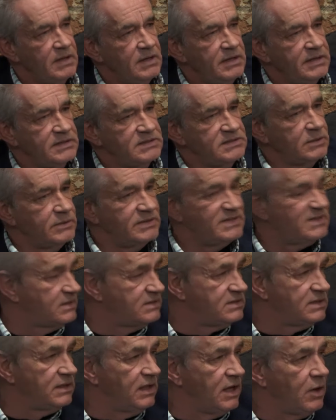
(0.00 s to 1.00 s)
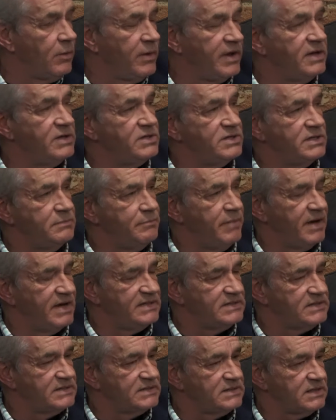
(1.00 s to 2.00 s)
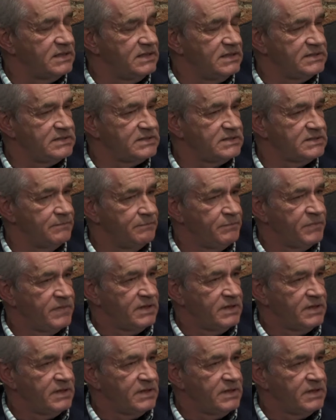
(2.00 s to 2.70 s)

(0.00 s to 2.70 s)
It's a low energy basis, and it's